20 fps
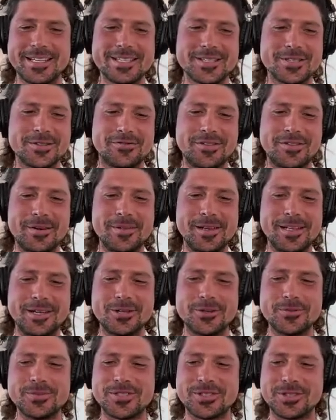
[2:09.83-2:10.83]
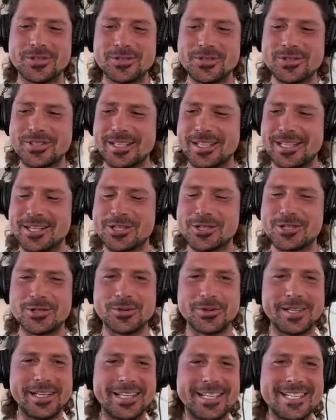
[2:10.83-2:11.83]
So family constellation
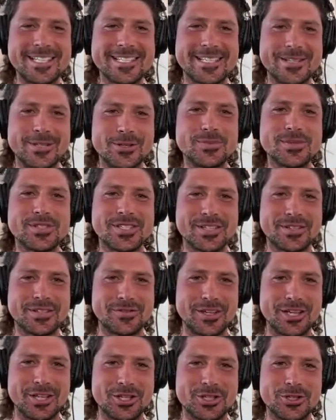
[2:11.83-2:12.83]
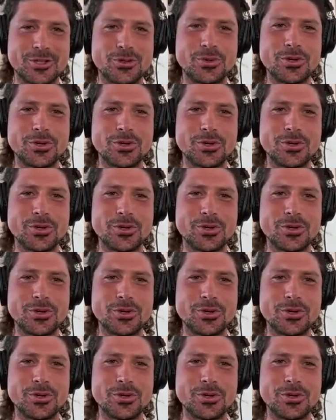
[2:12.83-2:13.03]
really is an observation.